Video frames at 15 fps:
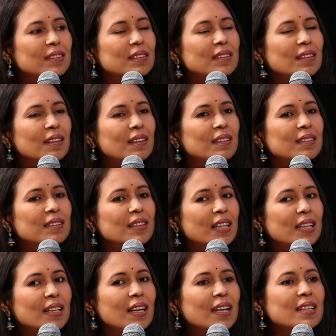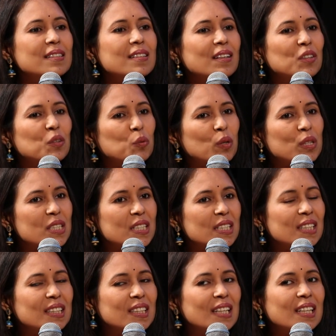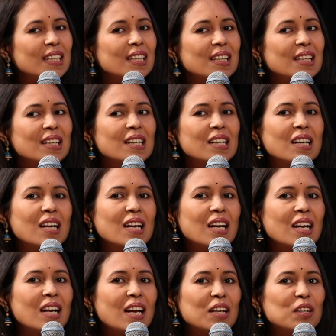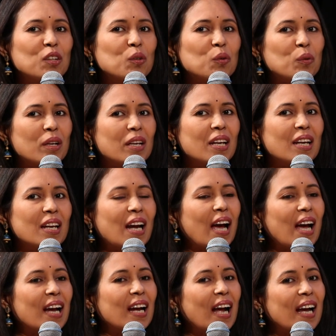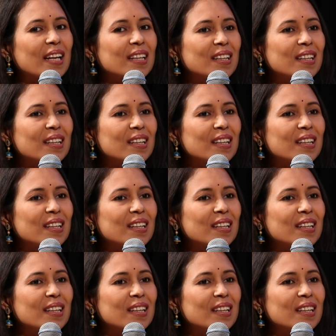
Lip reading: Then I started watching. Then I thought, okay, I